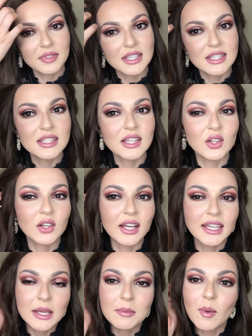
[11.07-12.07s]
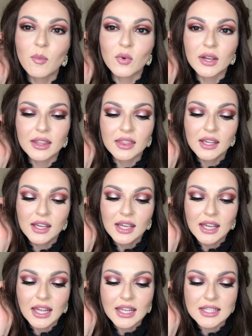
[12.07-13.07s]
This is the look I came up with.
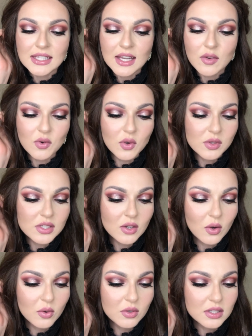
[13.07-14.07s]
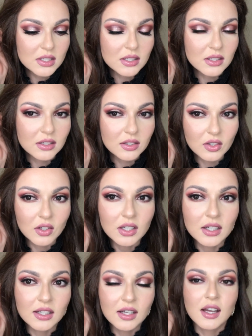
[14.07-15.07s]
It's a rose gold
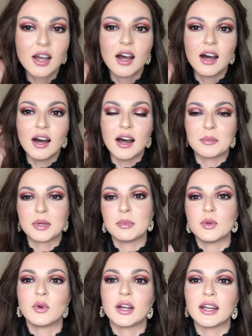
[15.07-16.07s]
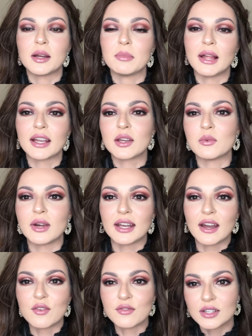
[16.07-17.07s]
look. I'm going to be wearing a black and
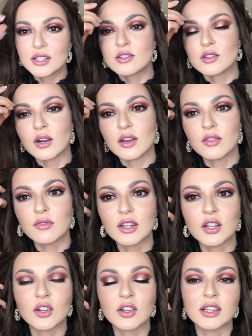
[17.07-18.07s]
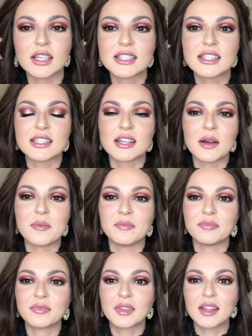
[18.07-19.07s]
white outfit, so I figured let's
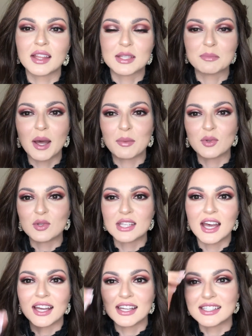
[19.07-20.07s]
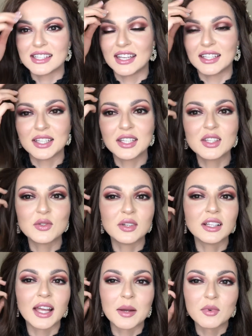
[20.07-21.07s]
pop those eyes and do a
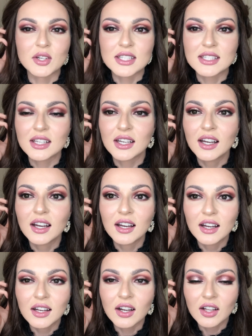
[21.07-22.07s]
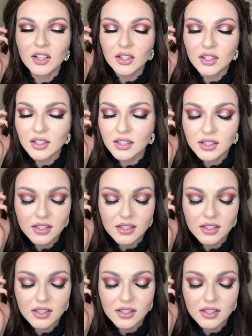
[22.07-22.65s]
glamorous color